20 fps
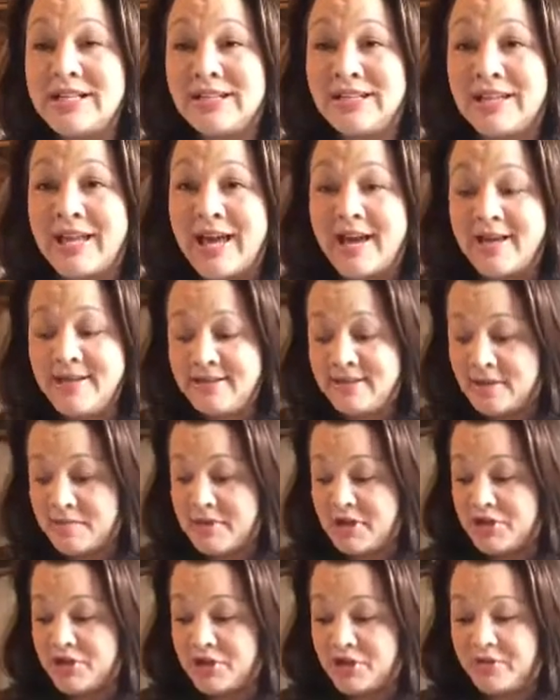to last. I'm
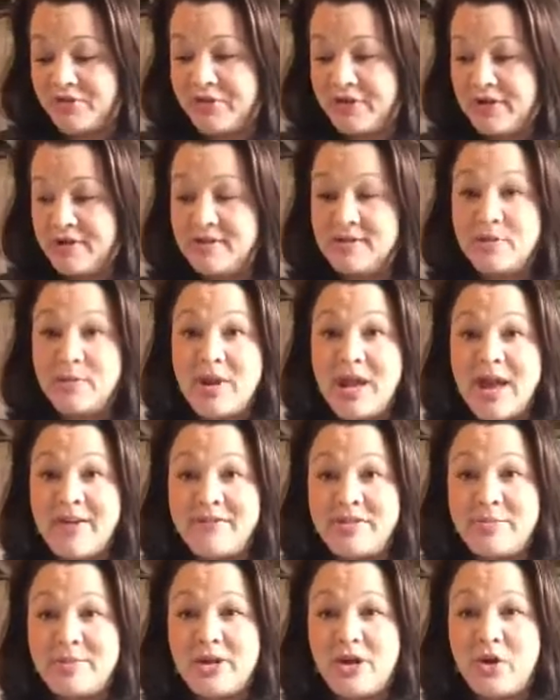not sure if it is, so we
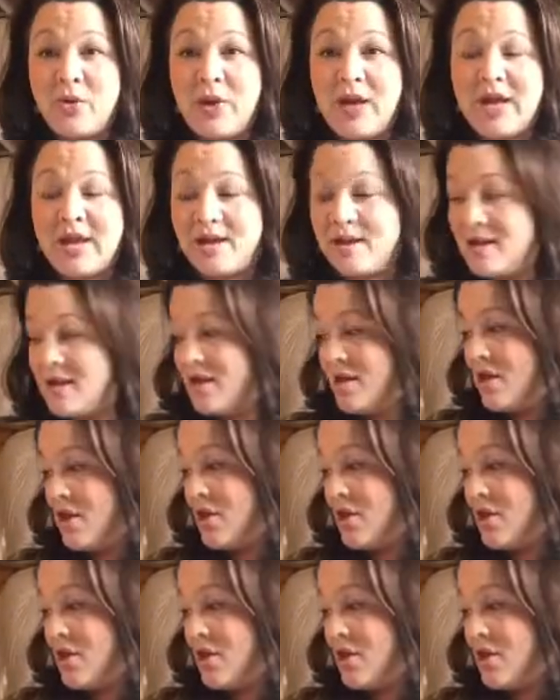have to be quick.